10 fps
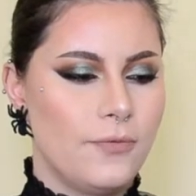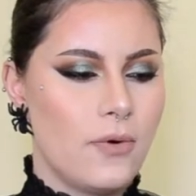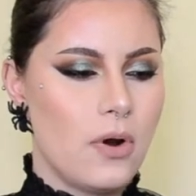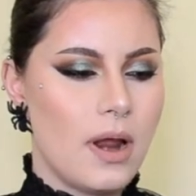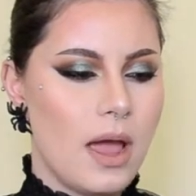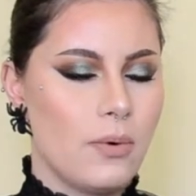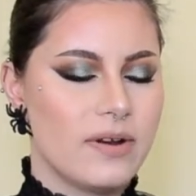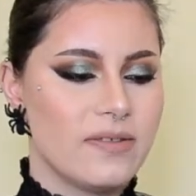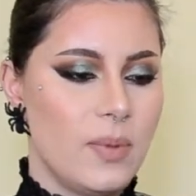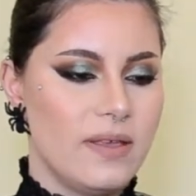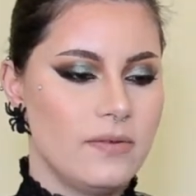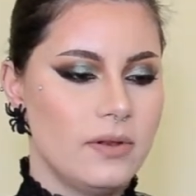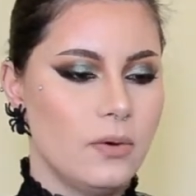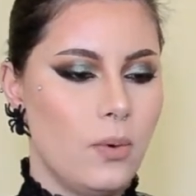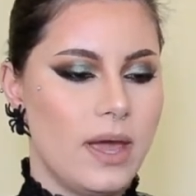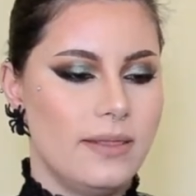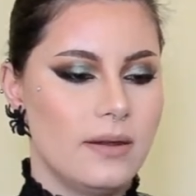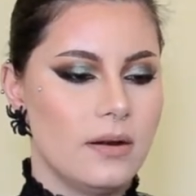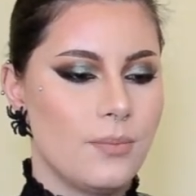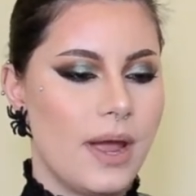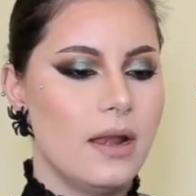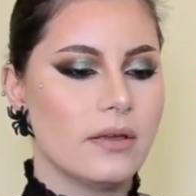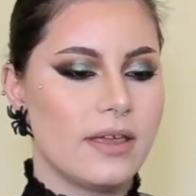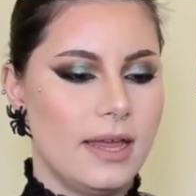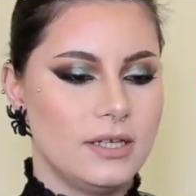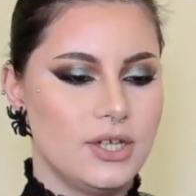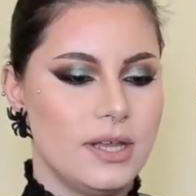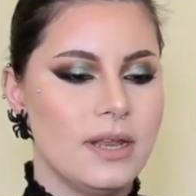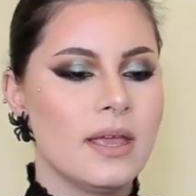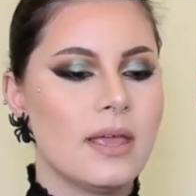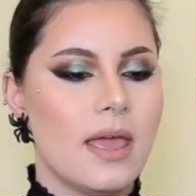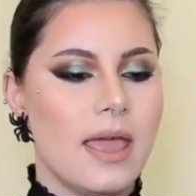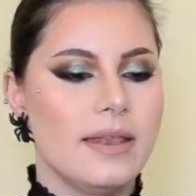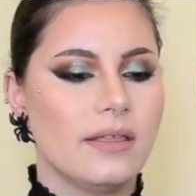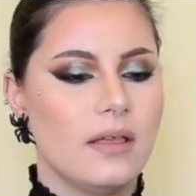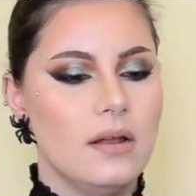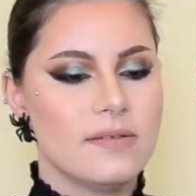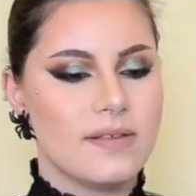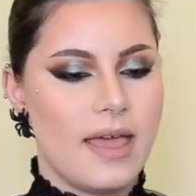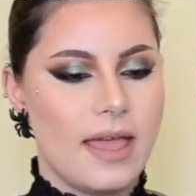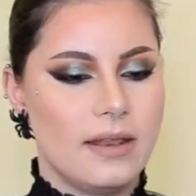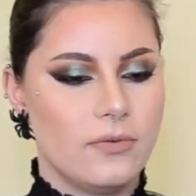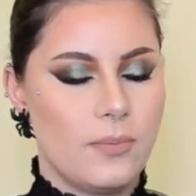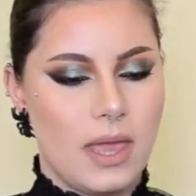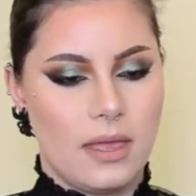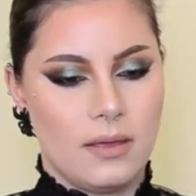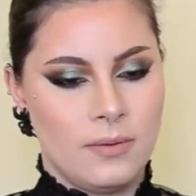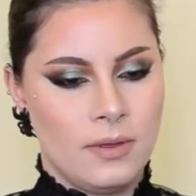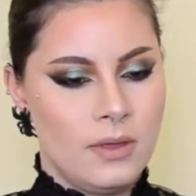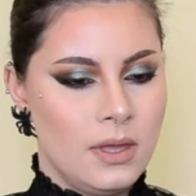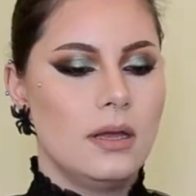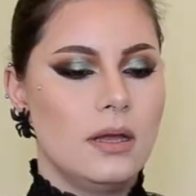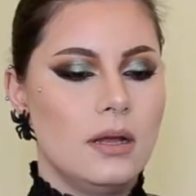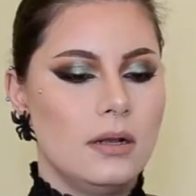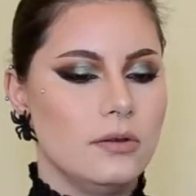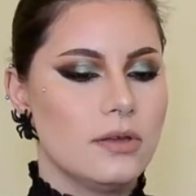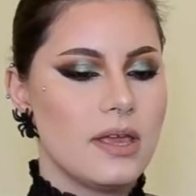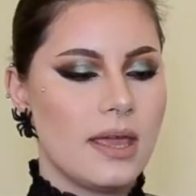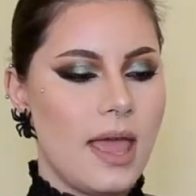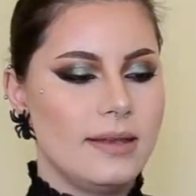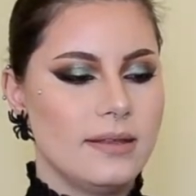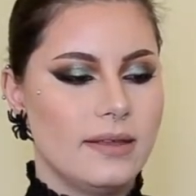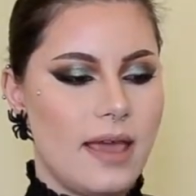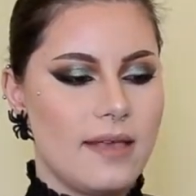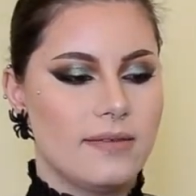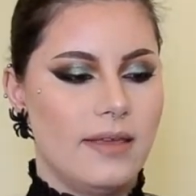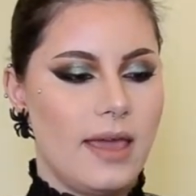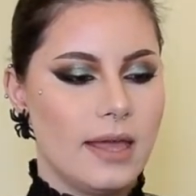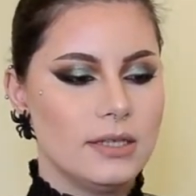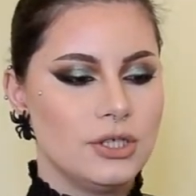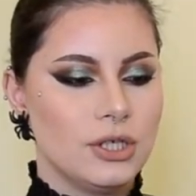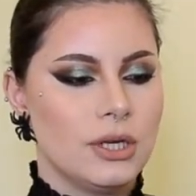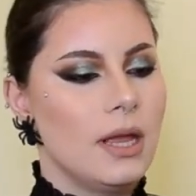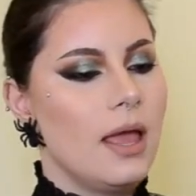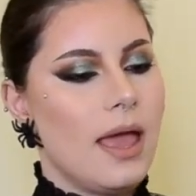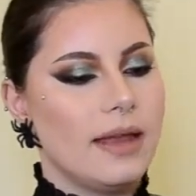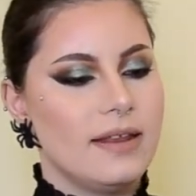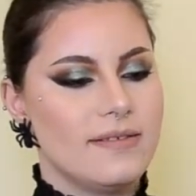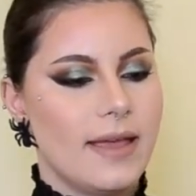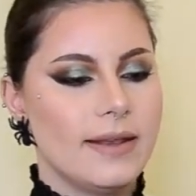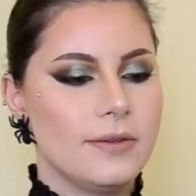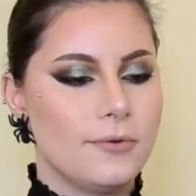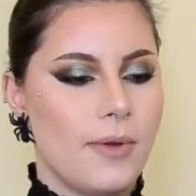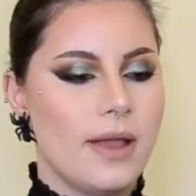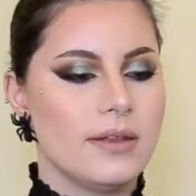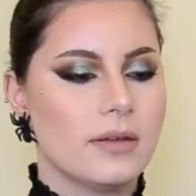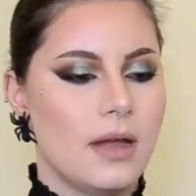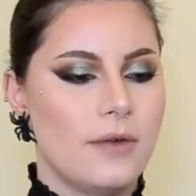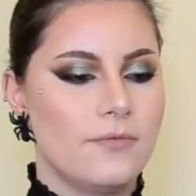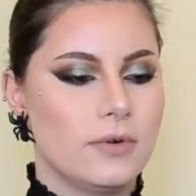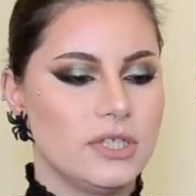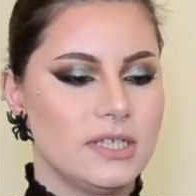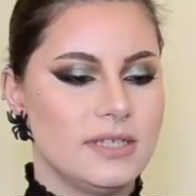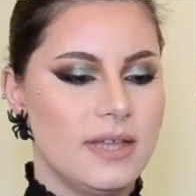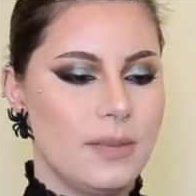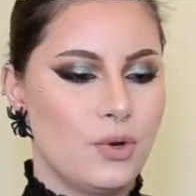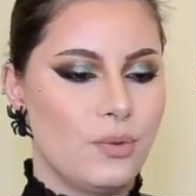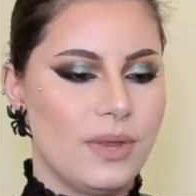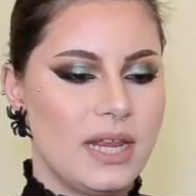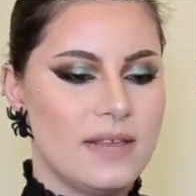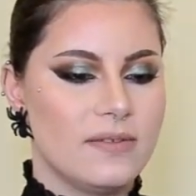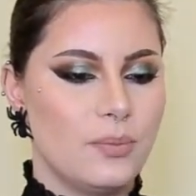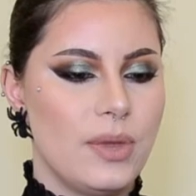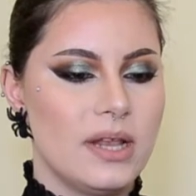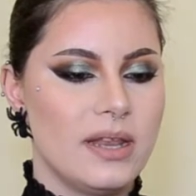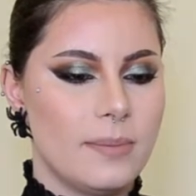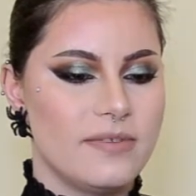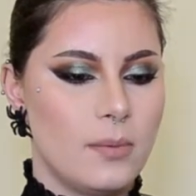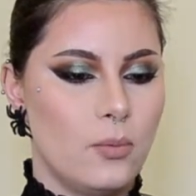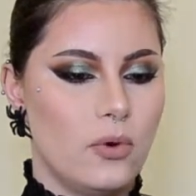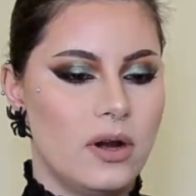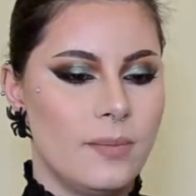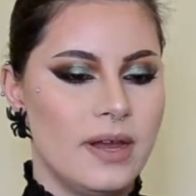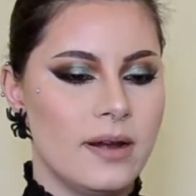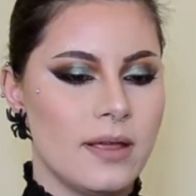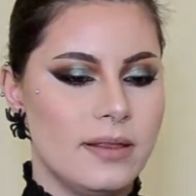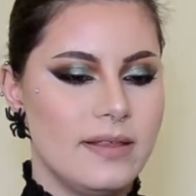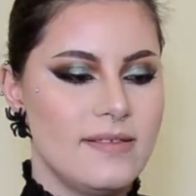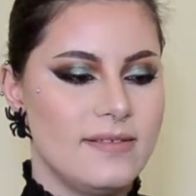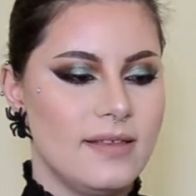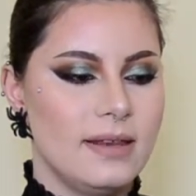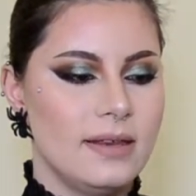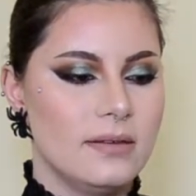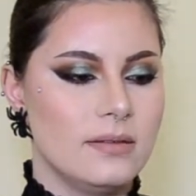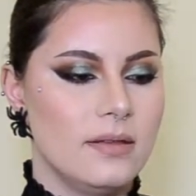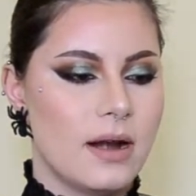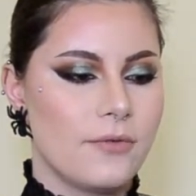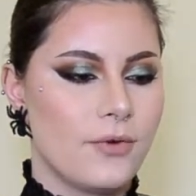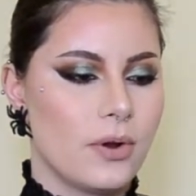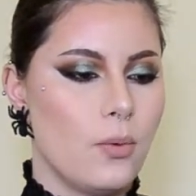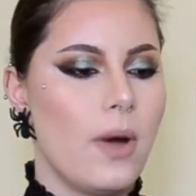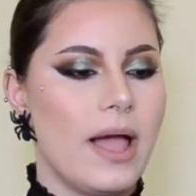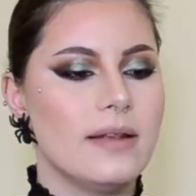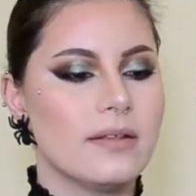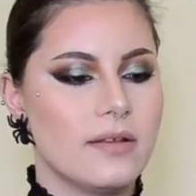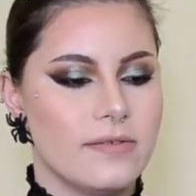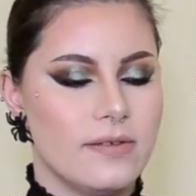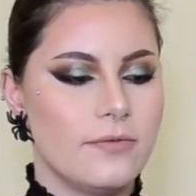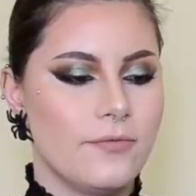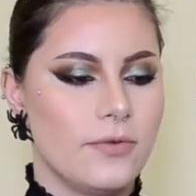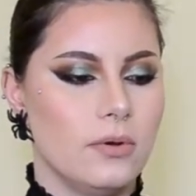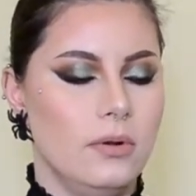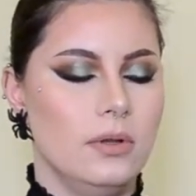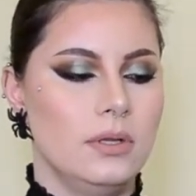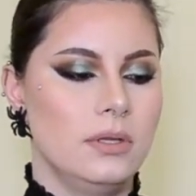4 hours based on the weather, my location, and the calls ahead of me. Looking at the gas gauge, I decided to run the car for just 10 more minutes to build up some warm air and then sit in the dark for a while to conserve fuel.